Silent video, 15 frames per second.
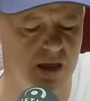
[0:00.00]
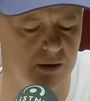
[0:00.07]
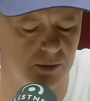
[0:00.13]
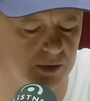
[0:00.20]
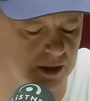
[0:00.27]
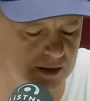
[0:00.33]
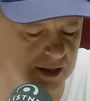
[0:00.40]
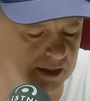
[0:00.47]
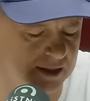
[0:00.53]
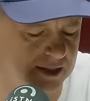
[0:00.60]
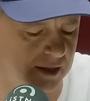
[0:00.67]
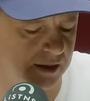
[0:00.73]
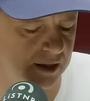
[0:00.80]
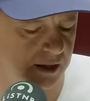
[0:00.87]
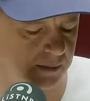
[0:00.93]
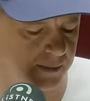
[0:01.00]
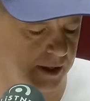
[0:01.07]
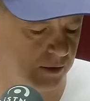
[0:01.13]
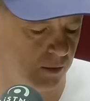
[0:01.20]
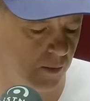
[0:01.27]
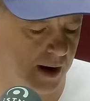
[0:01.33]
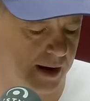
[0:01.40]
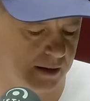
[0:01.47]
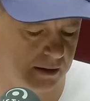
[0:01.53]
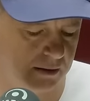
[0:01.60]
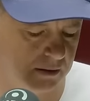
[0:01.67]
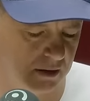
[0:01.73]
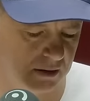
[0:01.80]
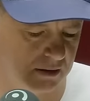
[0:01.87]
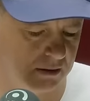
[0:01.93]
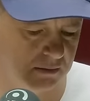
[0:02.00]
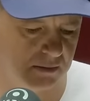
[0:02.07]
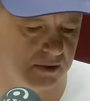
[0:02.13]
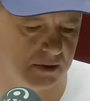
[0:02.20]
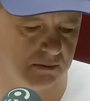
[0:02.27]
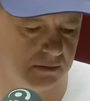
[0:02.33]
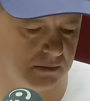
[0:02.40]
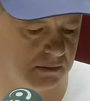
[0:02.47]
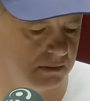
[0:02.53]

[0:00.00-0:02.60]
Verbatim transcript: Yeah, well, that, that's the thing about the weighted, like the the